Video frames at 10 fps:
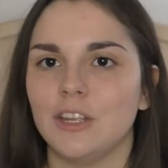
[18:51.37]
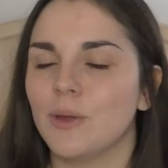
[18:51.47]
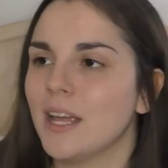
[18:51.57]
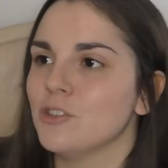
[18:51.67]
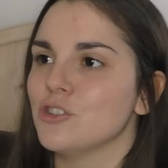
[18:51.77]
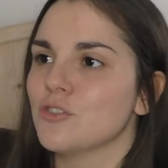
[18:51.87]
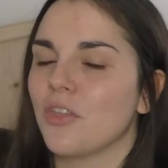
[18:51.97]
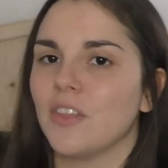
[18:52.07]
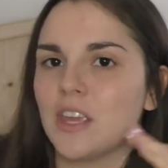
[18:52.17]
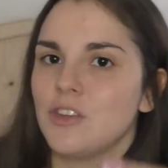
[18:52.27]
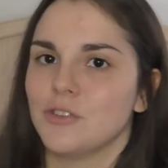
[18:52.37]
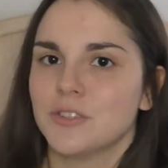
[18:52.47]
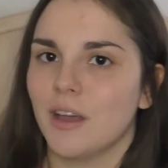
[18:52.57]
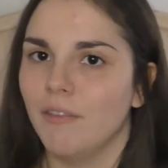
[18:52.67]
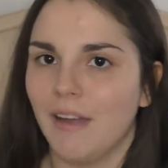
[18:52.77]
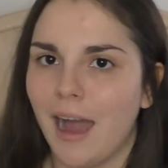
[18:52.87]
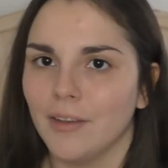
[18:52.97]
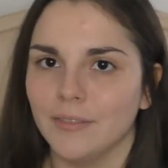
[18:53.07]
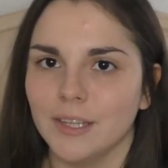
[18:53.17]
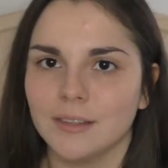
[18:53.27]
You can't just think yourself
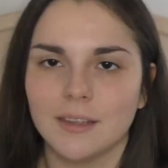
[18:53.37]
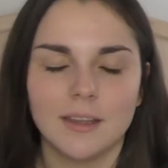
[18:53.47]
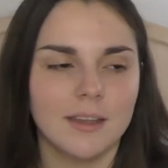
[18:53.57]
out of it.